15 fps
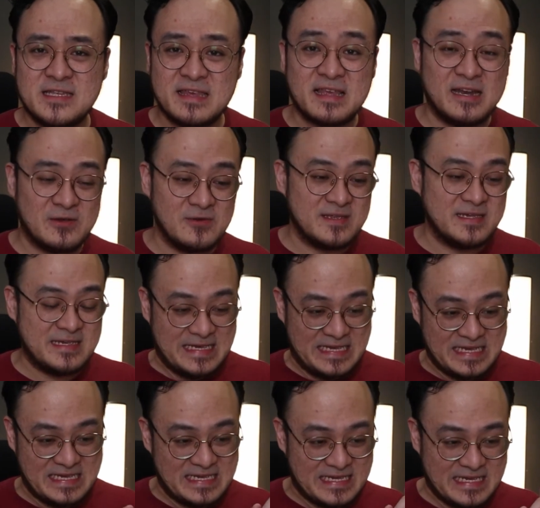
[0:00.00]
thing I noticed
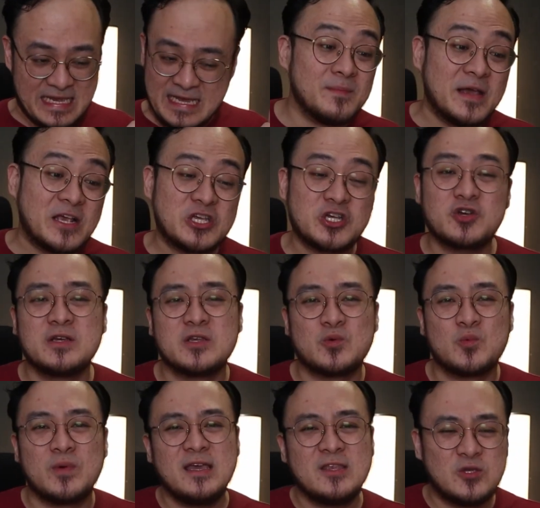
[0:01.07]
is the mixture is
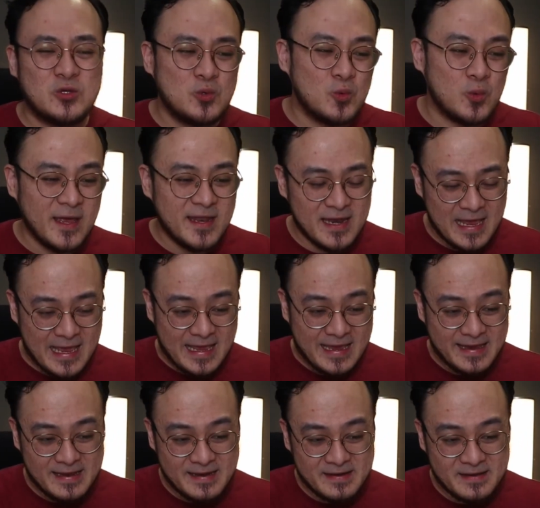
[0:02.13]
way too wet,
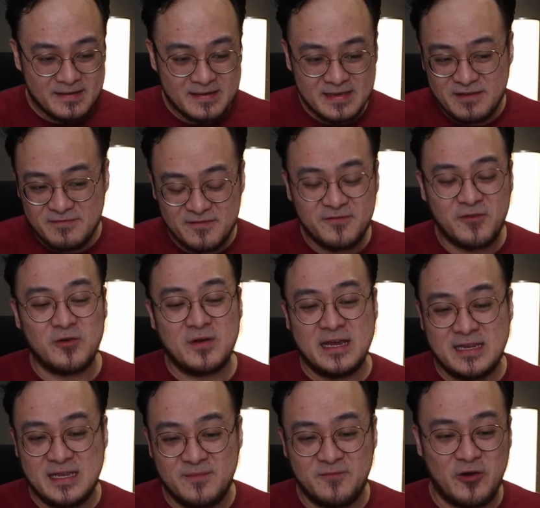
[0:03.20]
and even for a
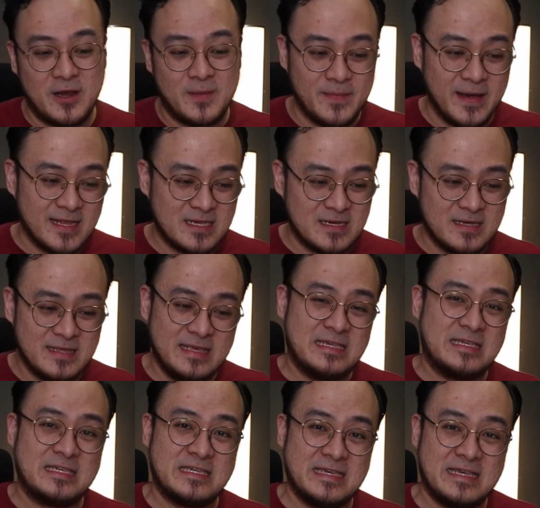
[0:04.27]
deep frying batter,
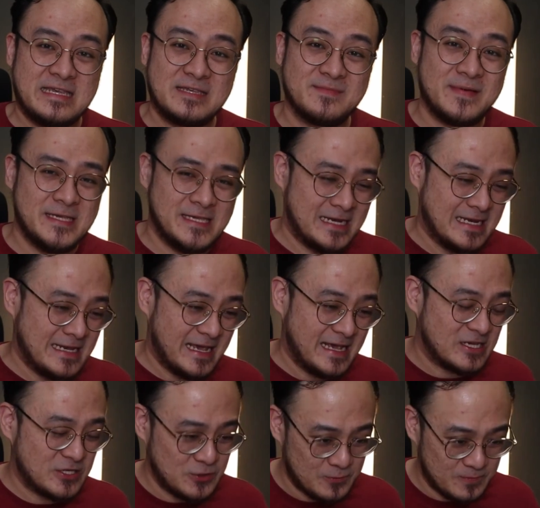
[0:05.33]
this is basically egg
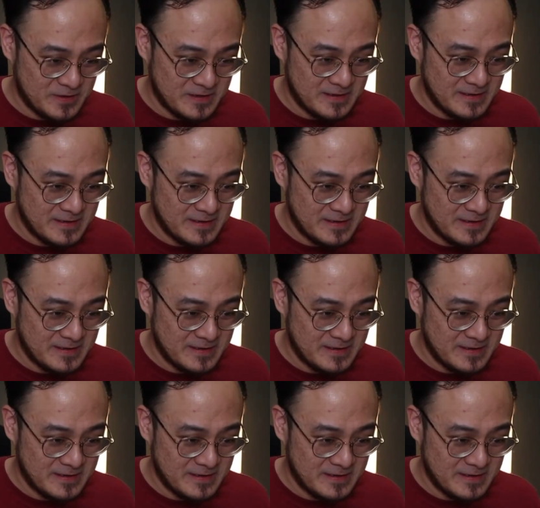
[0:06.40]
soup.